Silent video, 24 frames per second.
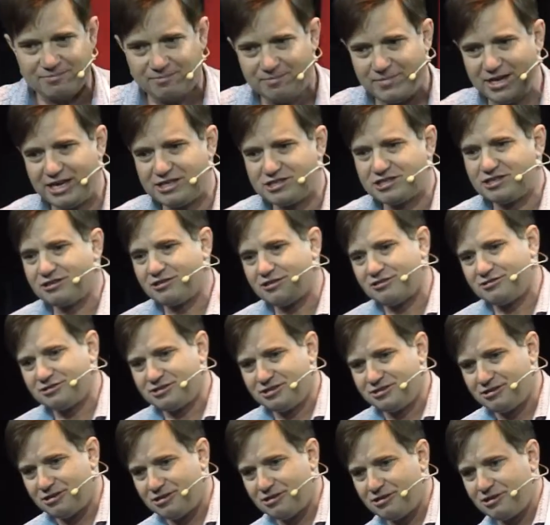measure
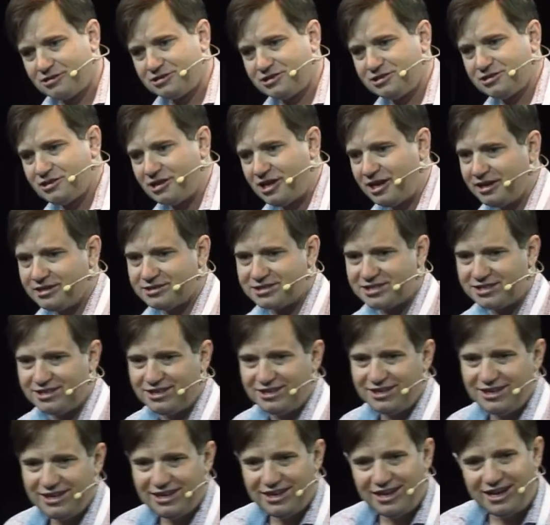certain things,
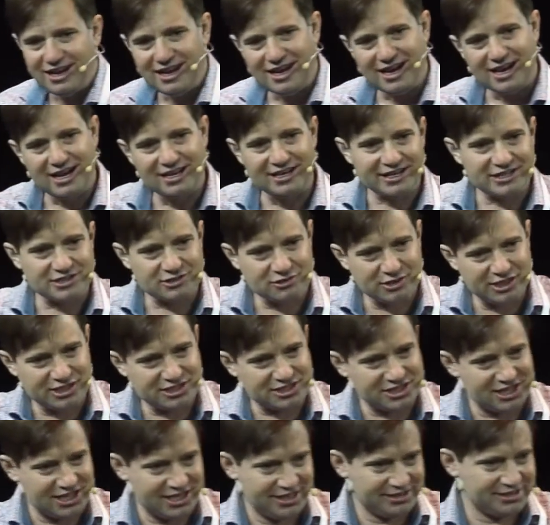like street
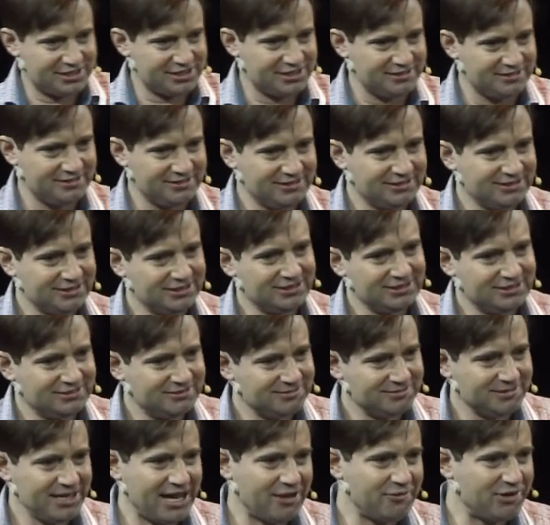signs.
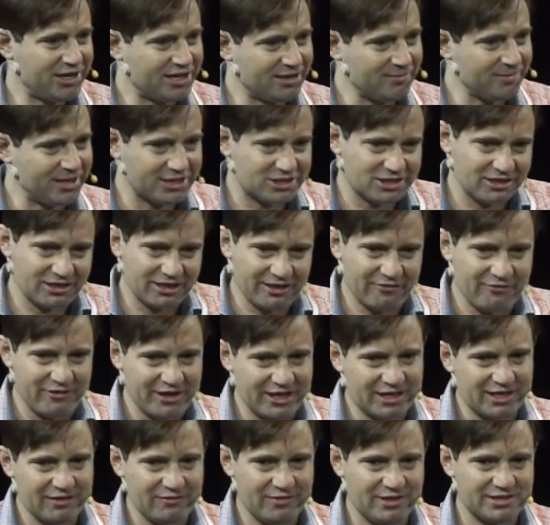Yeah, we can measure the
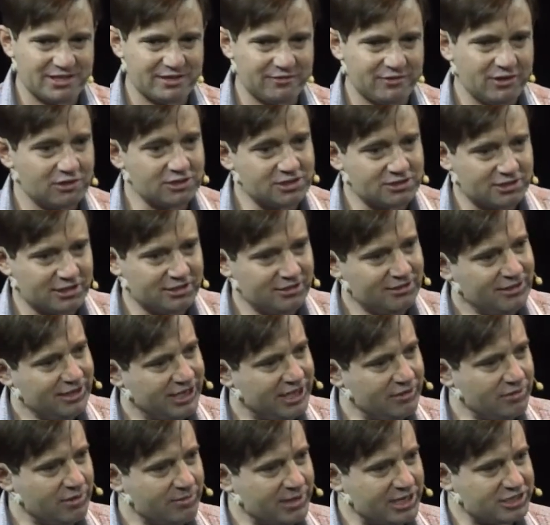effectiveness of those.
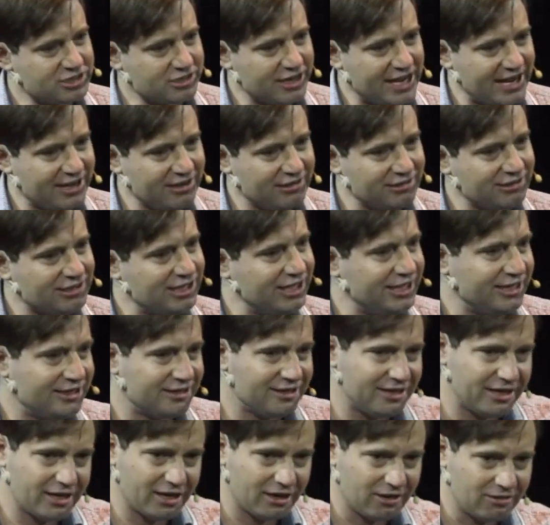Can we measure accurately?
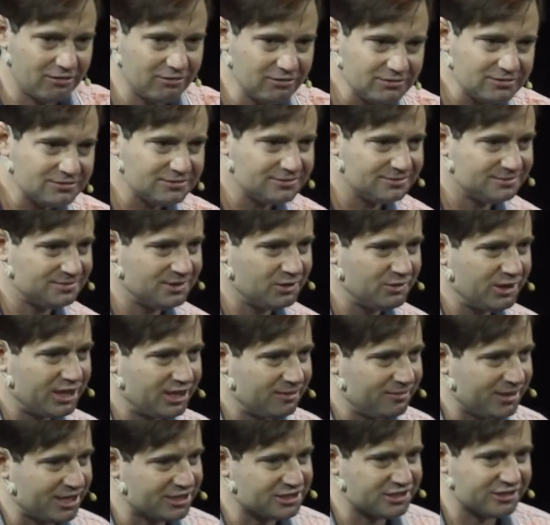No, but we can
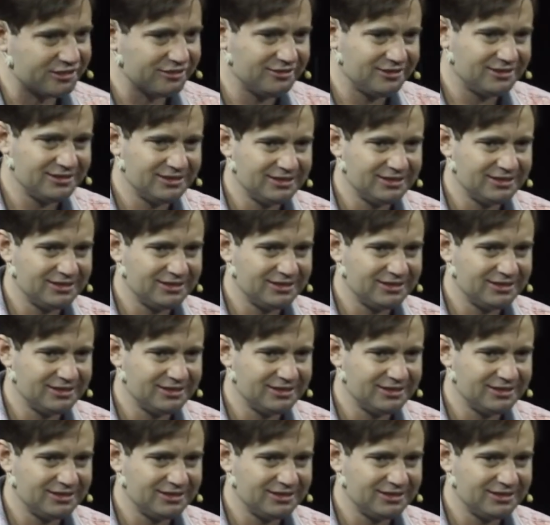measure.